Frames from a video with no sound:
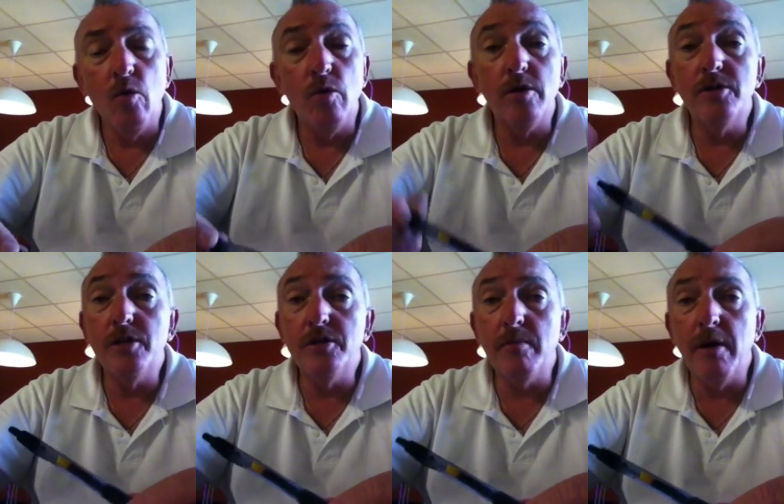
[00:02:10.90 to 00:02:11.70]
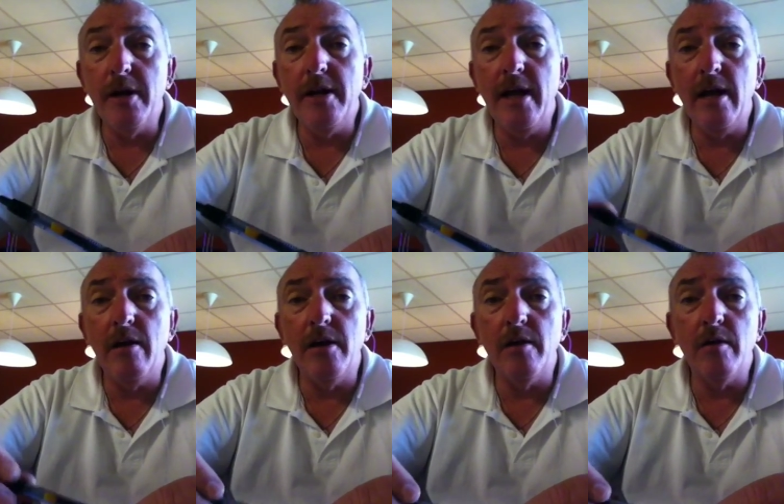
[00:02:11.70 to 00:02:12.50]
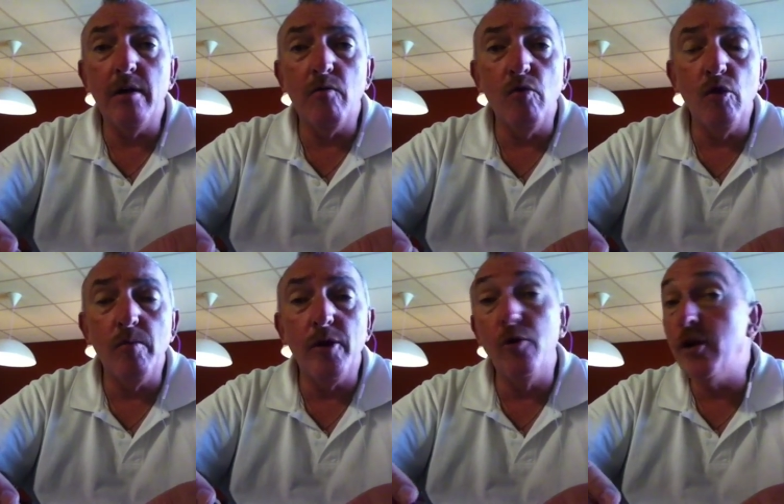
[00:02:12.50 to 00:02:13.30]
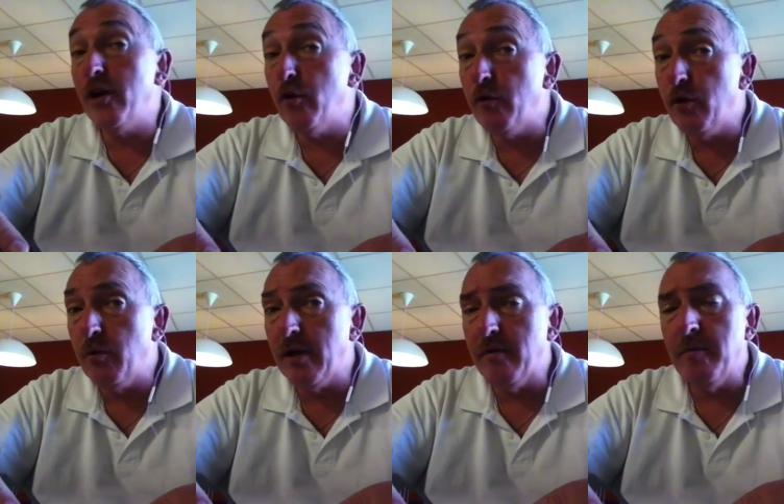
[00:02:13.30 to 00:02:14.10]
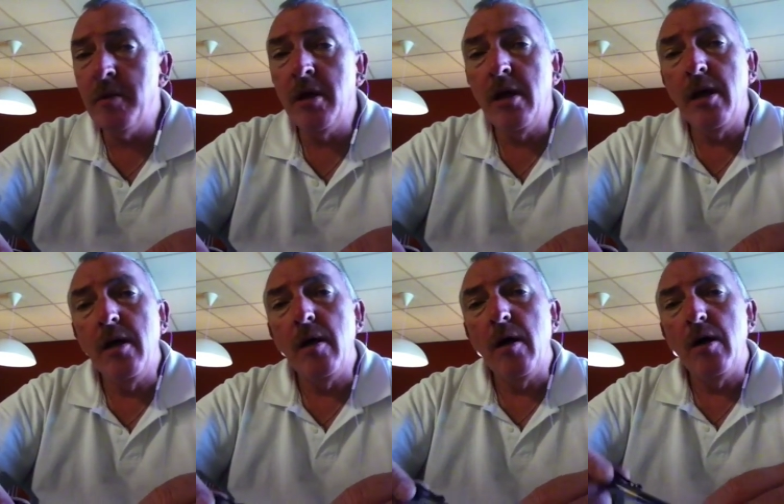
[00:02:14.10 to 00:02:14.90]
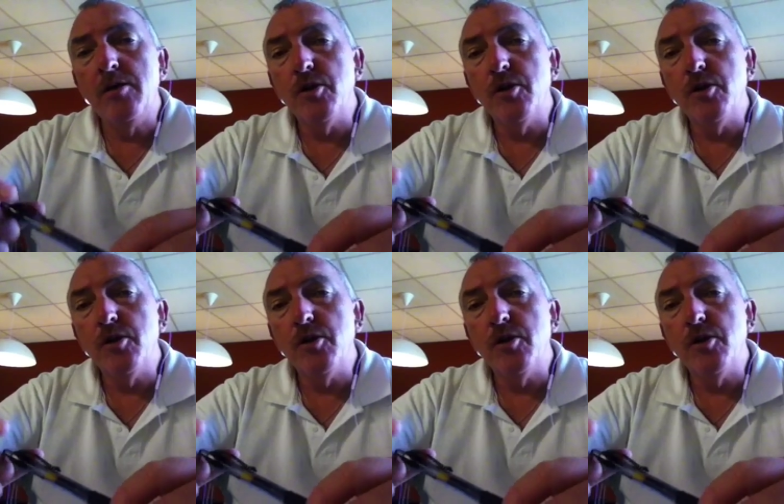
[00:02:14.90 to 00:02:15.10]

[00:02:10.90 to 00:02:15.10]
or to sit somebody down in a, a room and do an interview with.